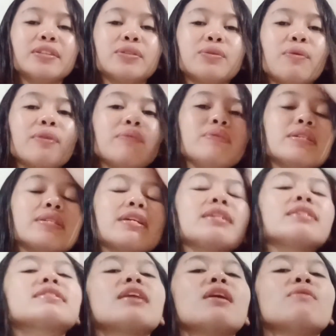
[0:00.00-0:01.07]
So when we
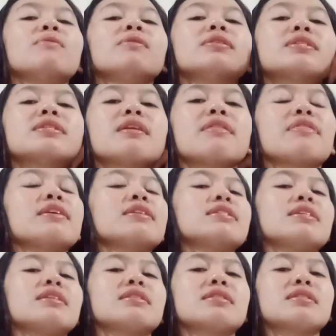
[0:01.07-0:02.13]
say cell wall
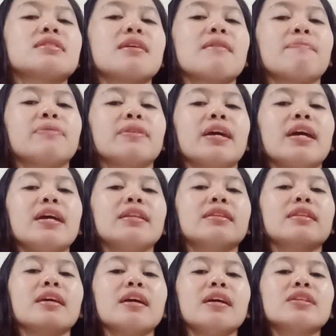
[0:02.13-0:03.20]
synthesis,
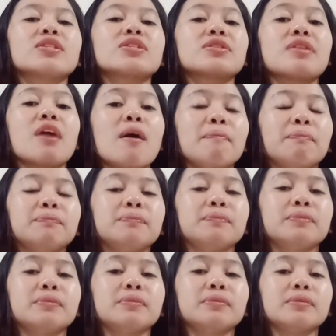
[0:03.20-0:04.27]
it stops
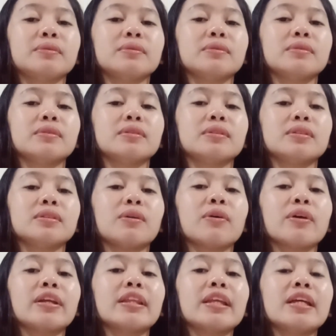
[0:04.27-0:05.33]

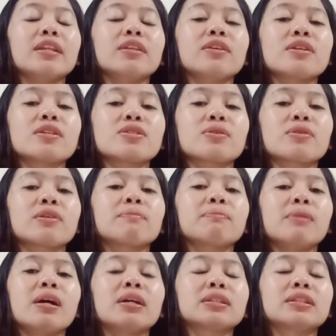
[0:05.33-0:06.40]
or it hinders or it
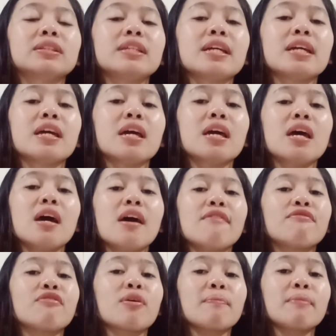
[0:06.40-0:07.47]
blocks the
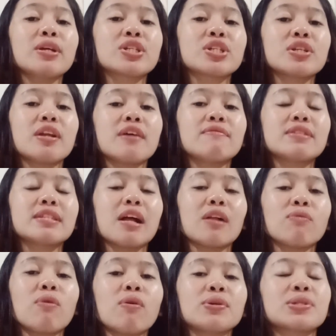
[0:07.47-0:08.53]
formation of
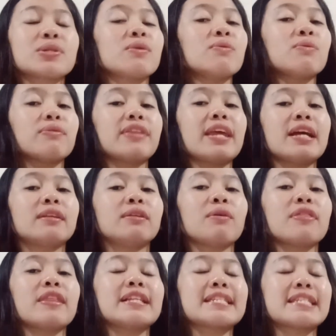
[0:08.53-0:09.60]
cell wall. So take
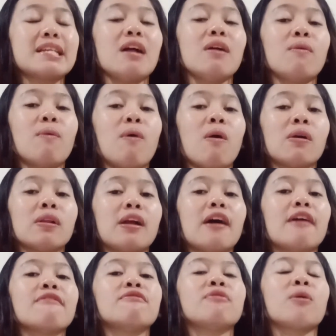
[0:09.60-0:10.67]
note that cell wall
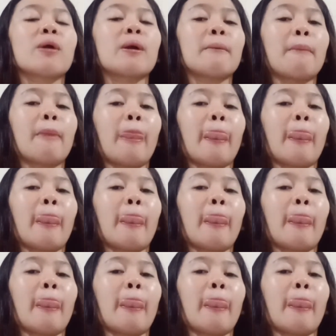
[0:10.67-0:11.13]
are for